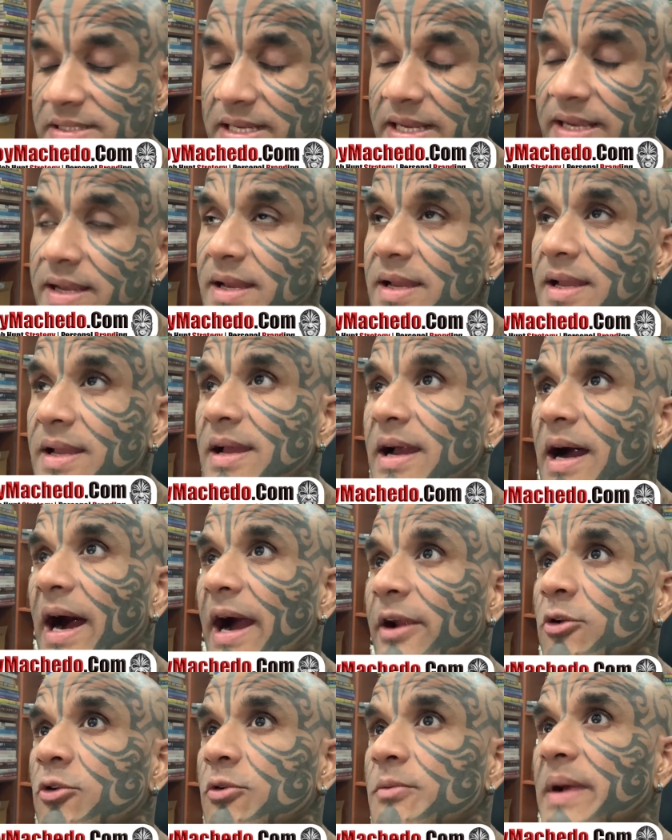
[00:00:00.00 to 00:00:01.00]
See,
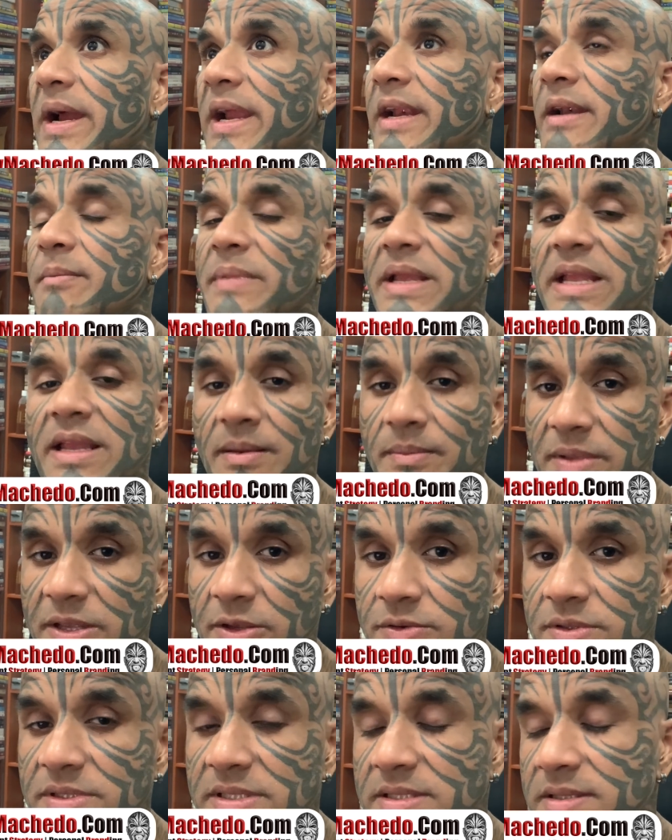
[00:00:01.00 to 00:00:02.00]
I don't mind being
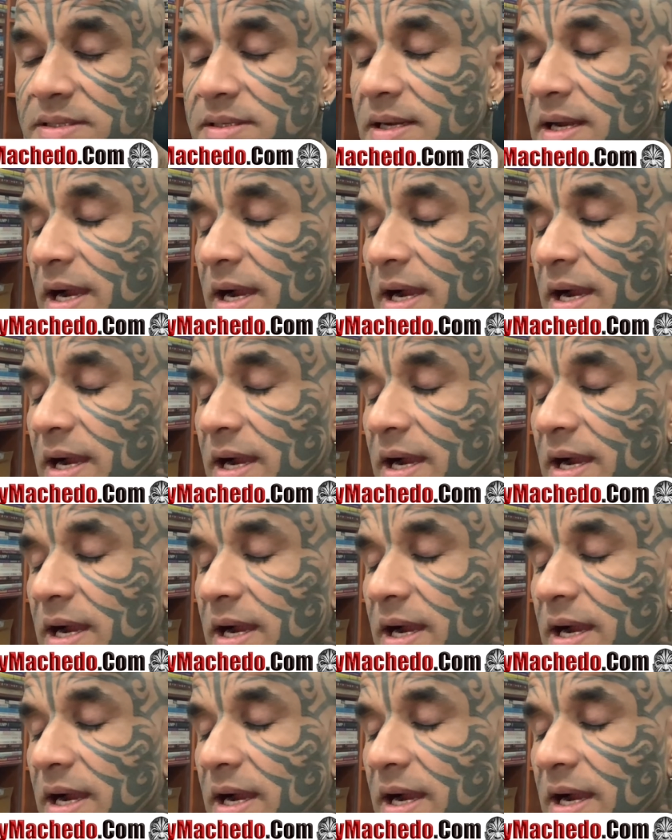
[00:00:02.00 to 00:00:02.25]
abused.